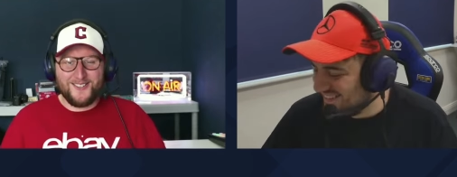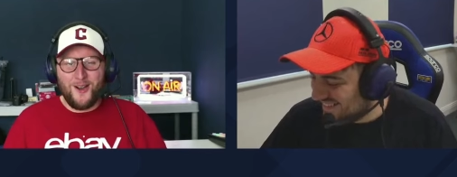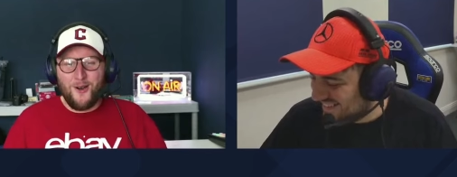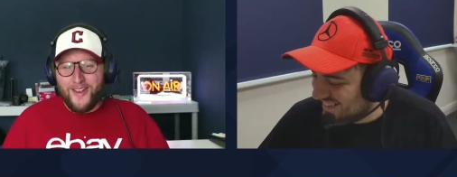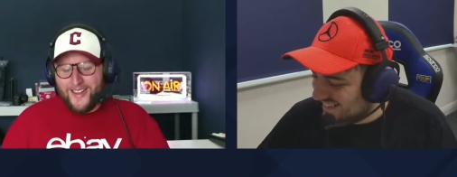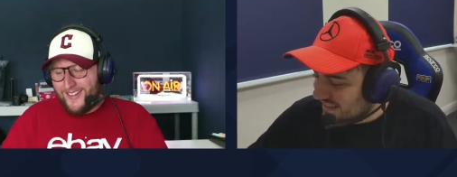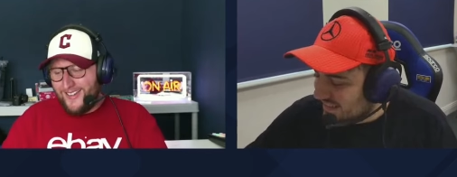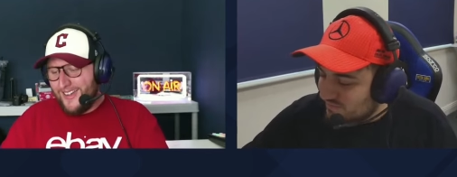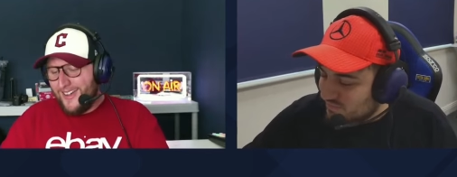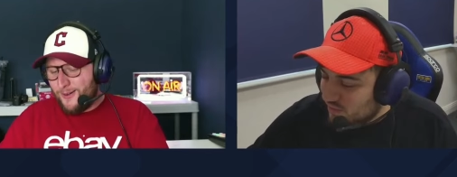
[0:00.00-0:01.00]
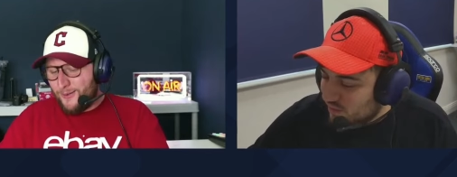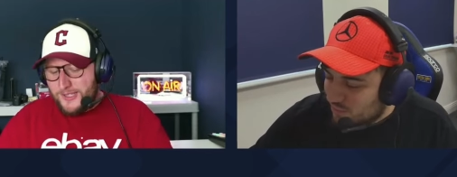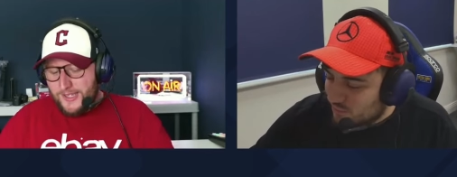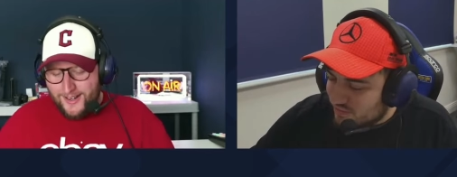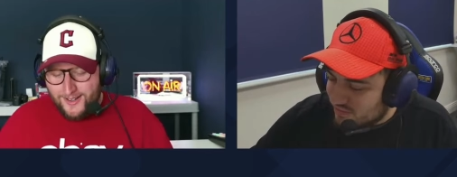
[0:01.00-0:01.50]
Speaker 1: there's no way. No,
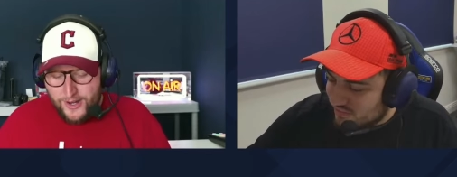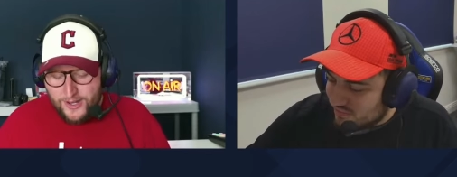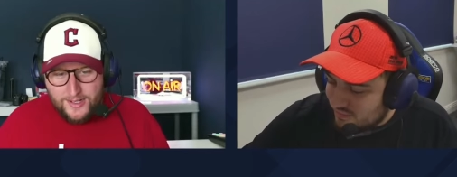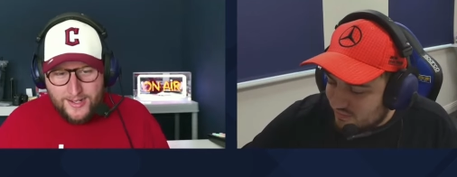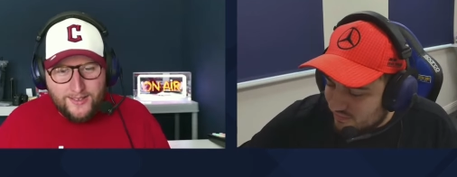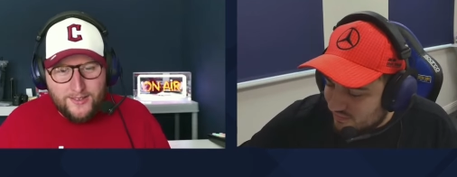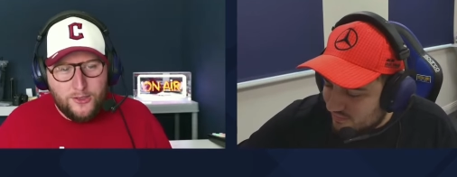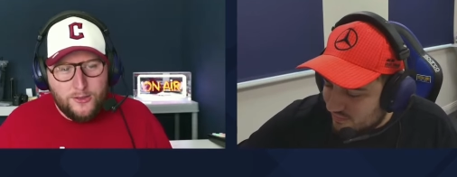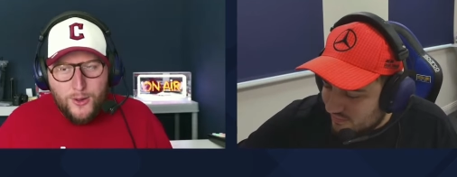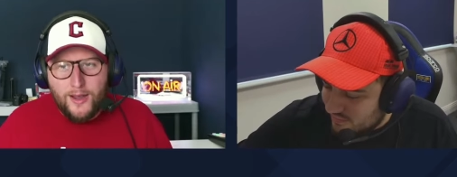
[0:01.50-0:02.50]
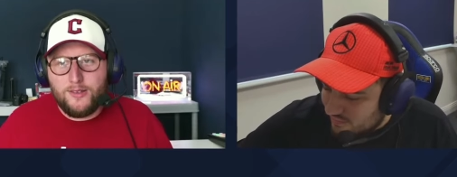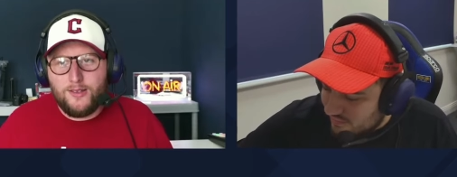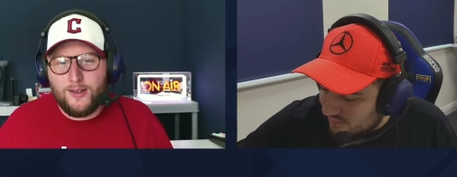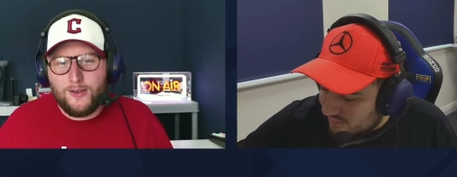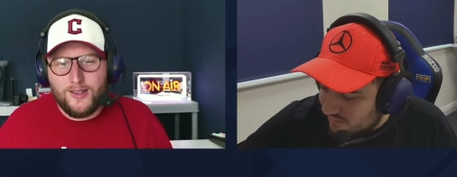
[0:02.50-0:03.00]
Once you get a transatlantic, you do have to
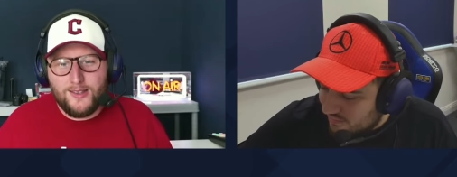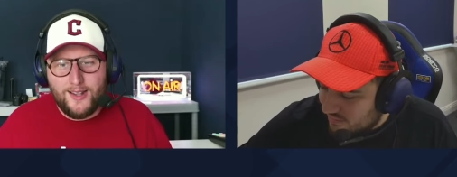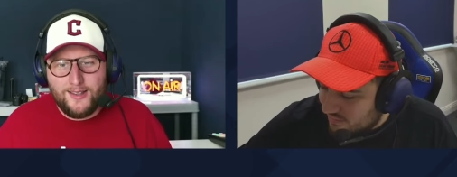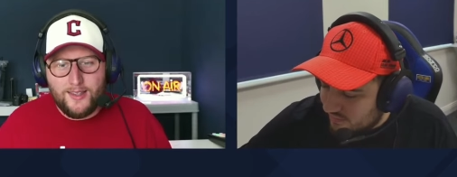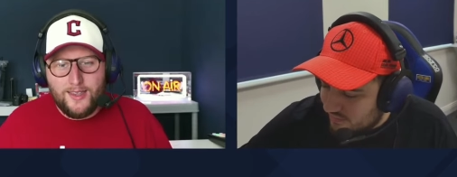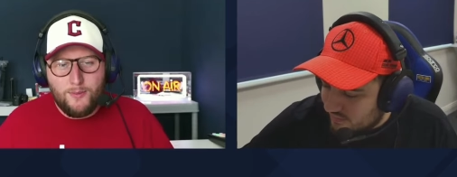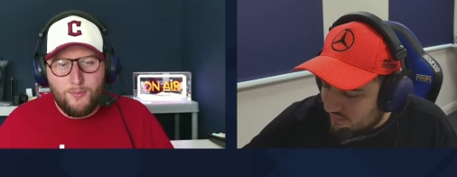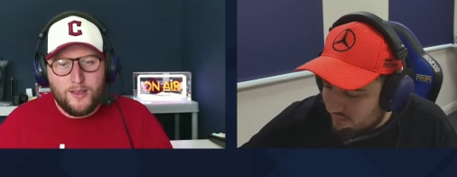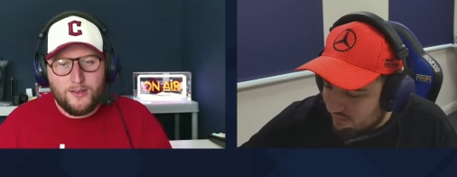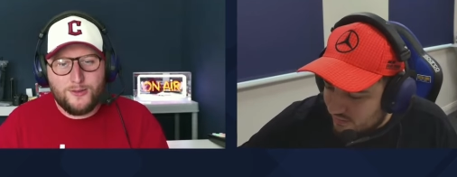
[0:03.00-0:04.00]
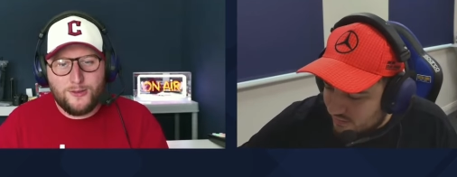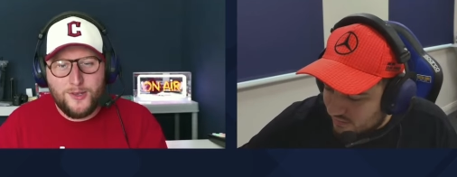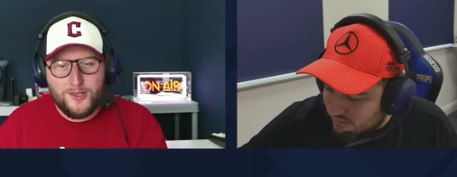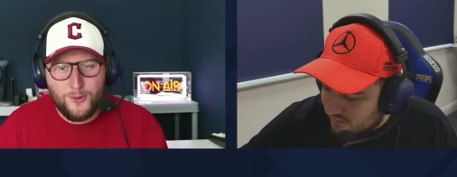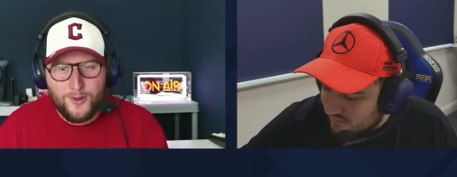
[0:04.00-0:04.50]
send a transatlantic again because there's no
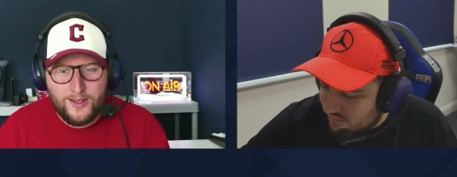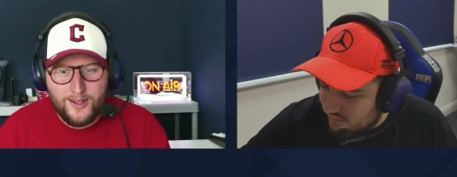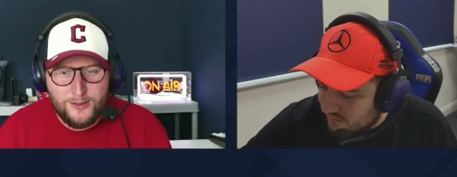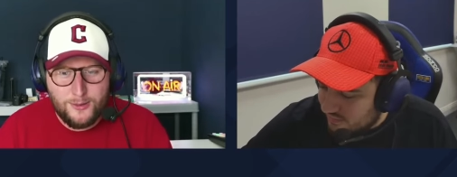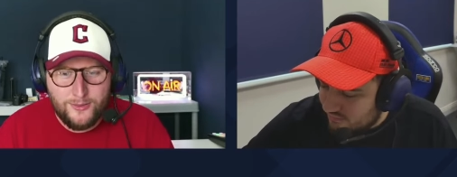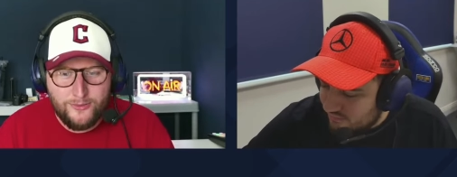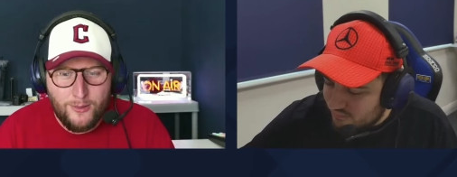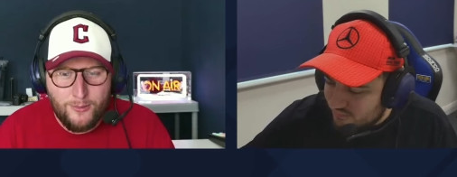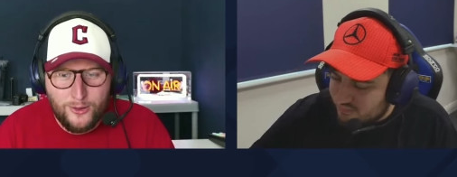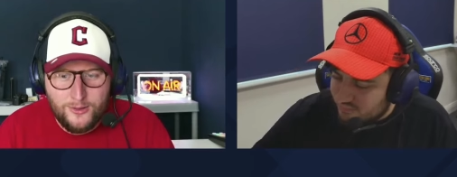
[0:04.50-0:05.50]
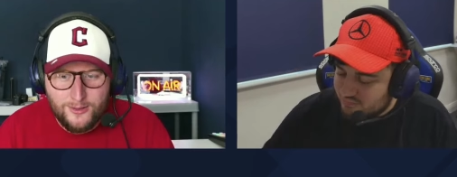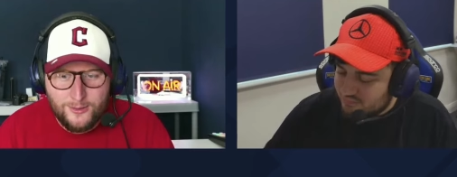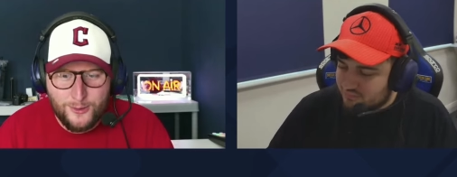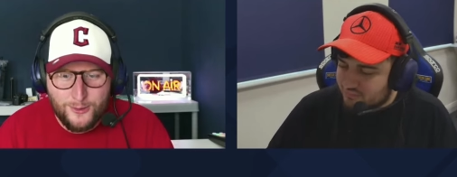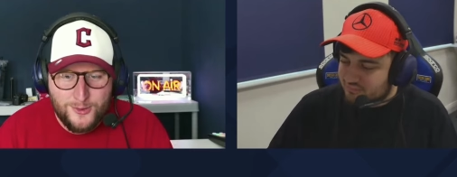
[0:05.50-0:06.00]
easier way to get something from London
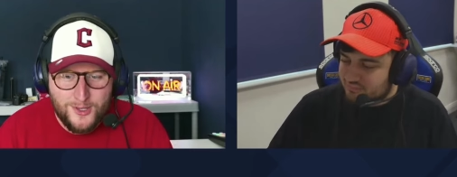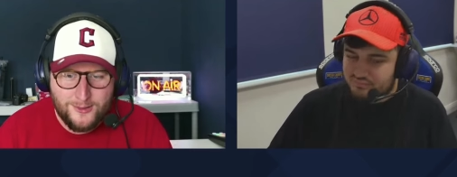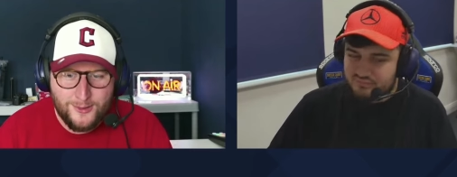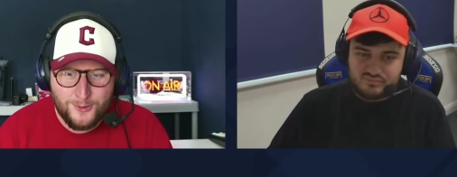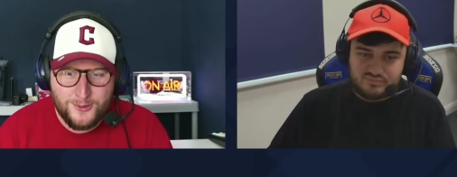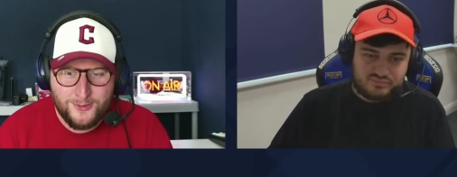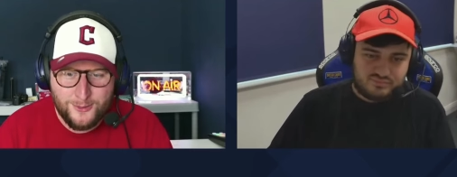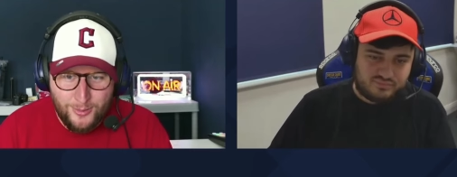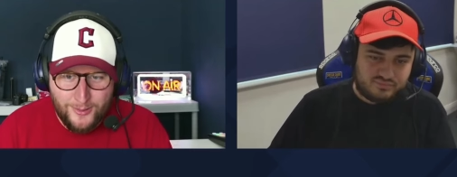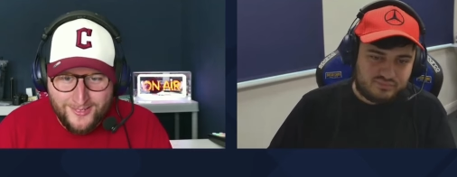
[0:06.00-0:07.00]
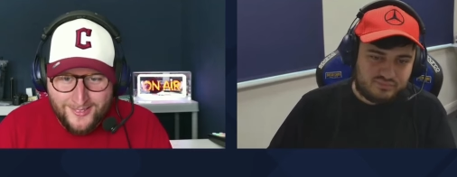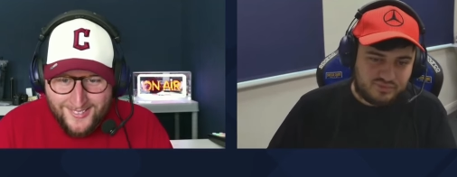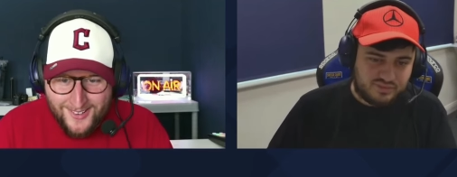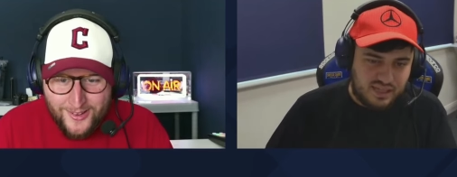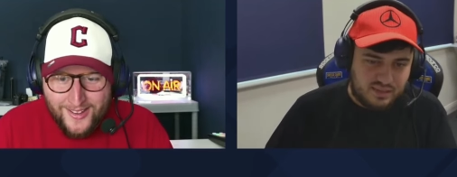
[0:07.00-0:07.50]
to checks nodes, Dublin.
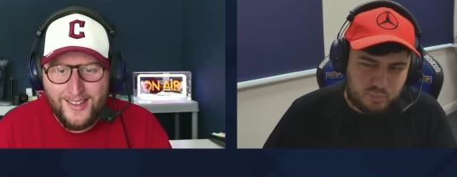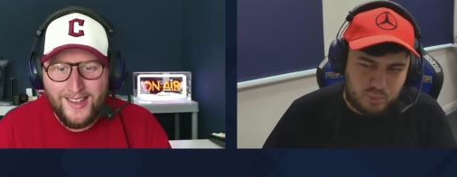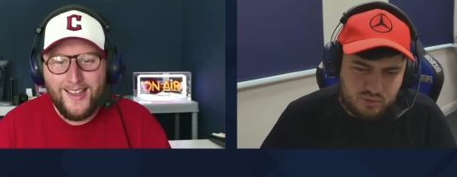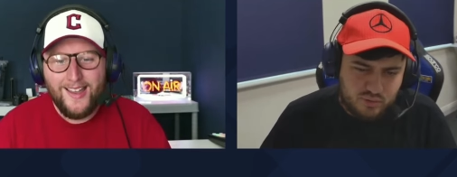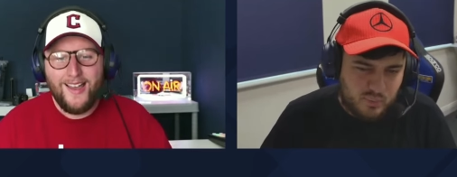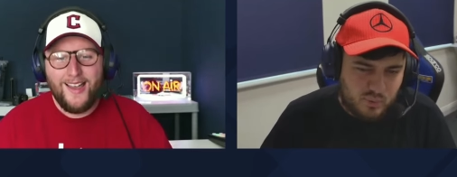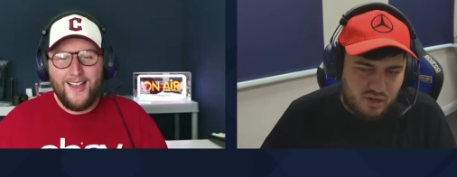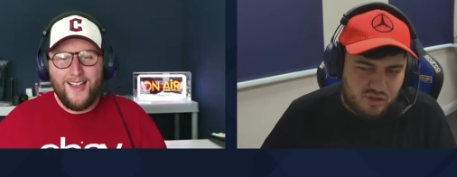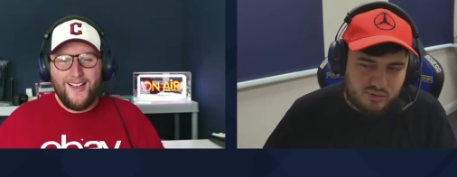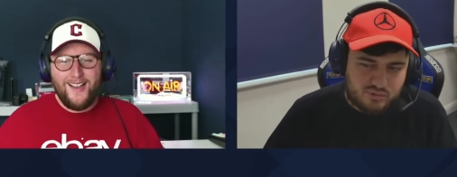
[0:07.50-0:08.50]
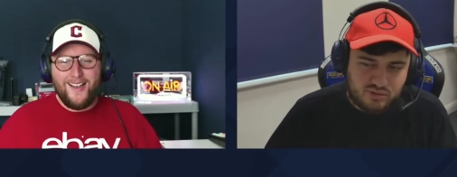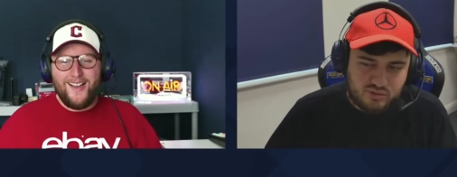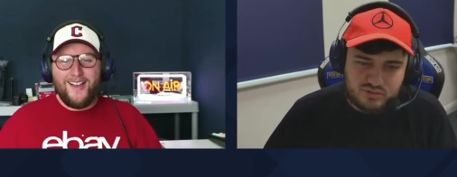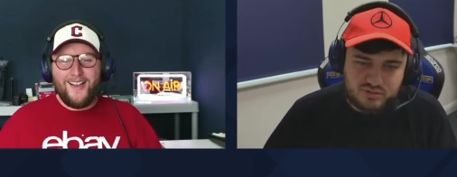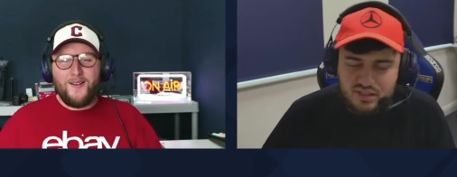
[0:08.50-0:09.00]
Okay. Yeah, because we were all going to New
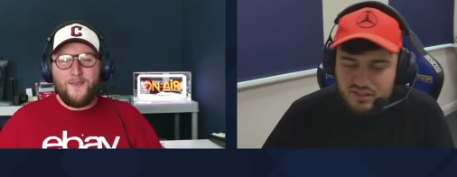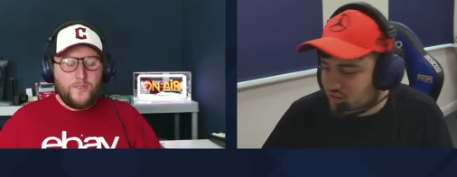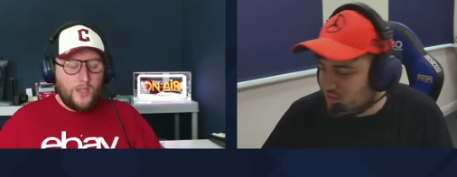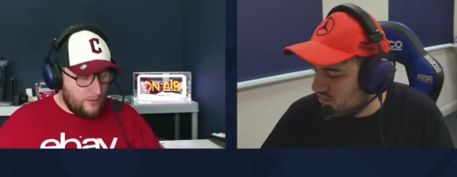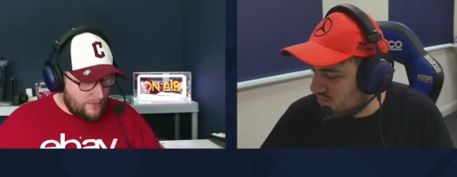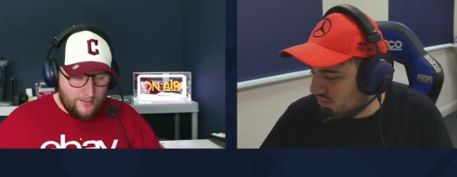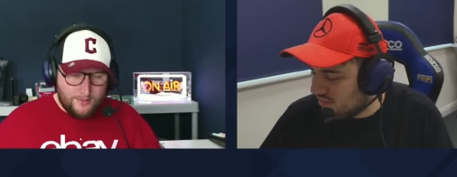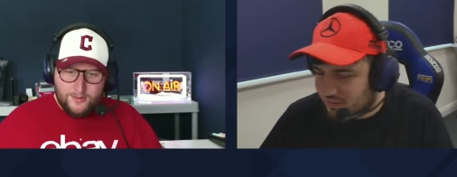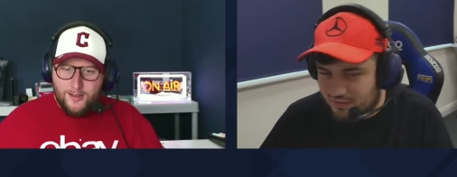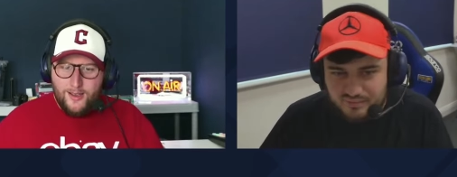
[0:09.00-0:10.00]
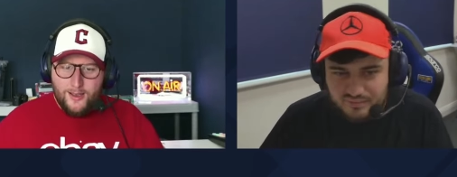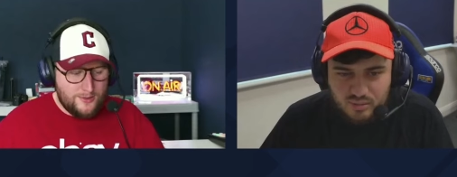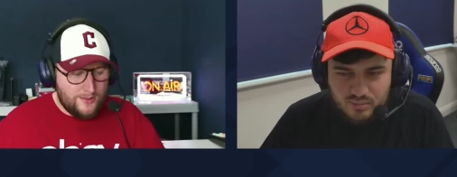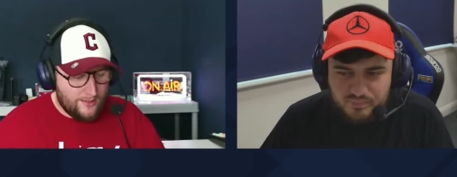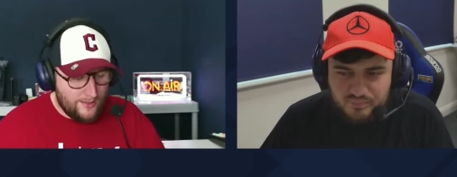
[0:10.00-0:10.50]
York City, Jason. I understand. Not, I,
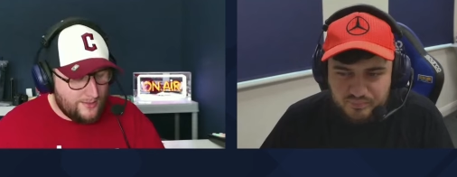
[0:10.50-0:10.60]
understand. I